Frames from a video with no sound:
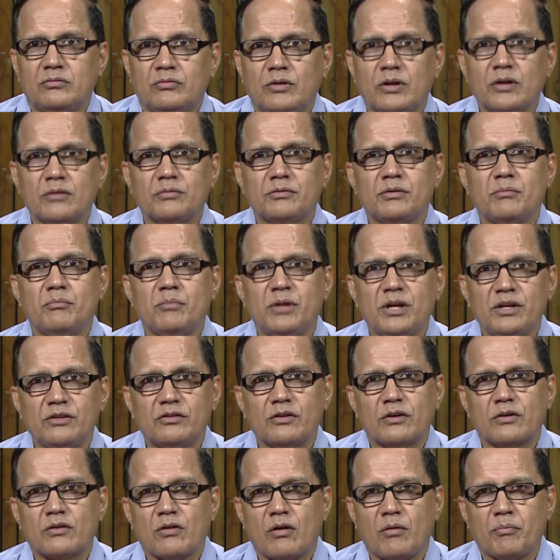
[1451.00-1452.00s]
one of the
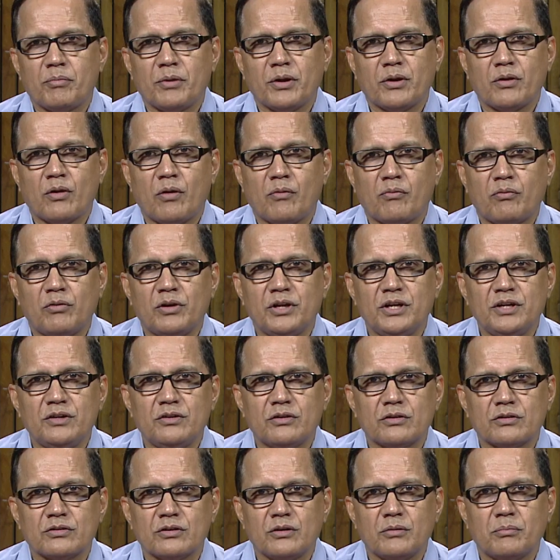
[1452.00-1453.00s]
major topic of
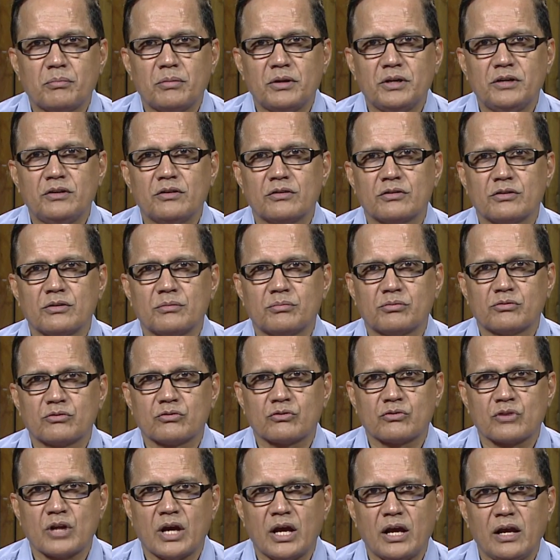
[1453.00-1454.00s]
leadership, leadership
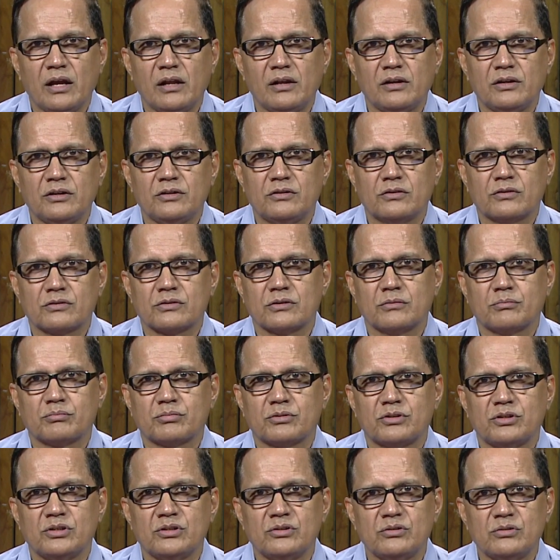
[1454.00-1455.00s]
style, leadership
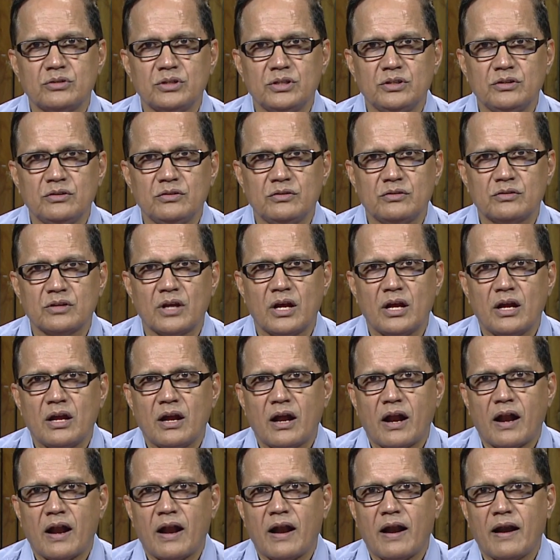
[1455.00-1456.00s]
theories
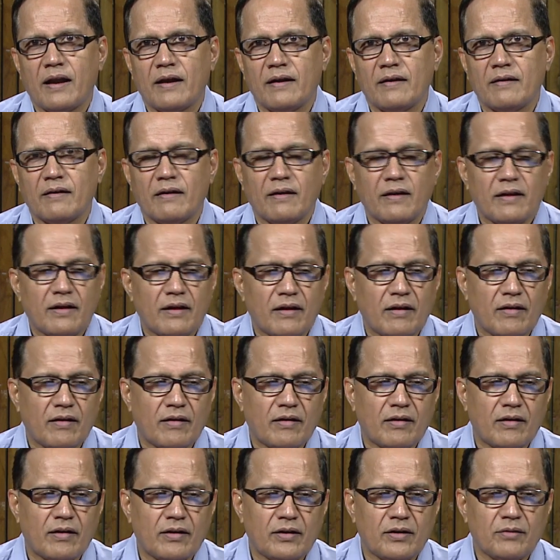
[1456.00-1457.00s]
and
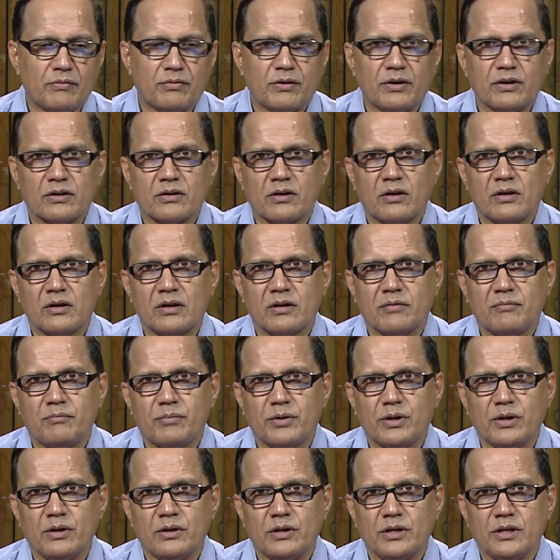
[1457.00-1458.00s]
different
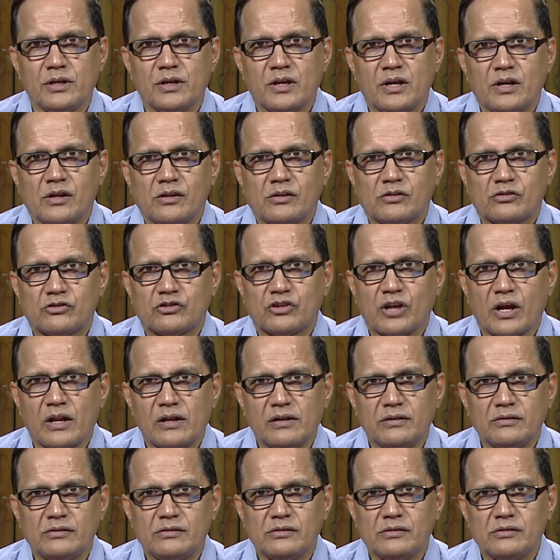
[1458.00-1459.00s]
contemporary
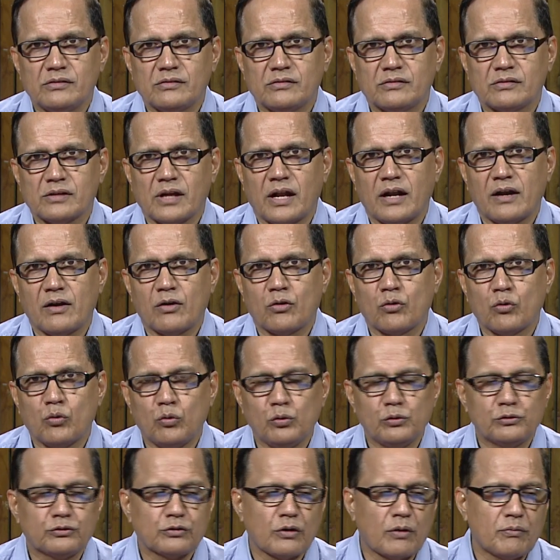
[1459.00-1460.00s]
challenges and
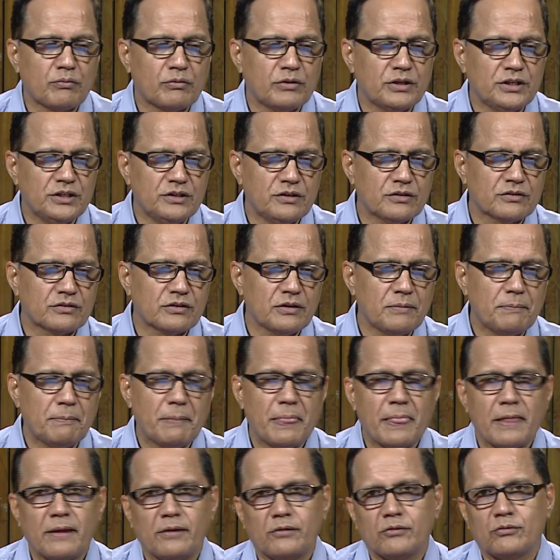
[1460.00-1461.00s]
rules of leadership.
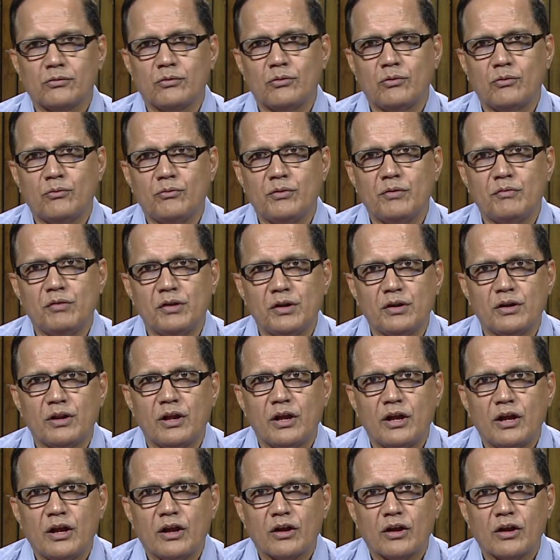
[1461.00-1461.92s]
So, we will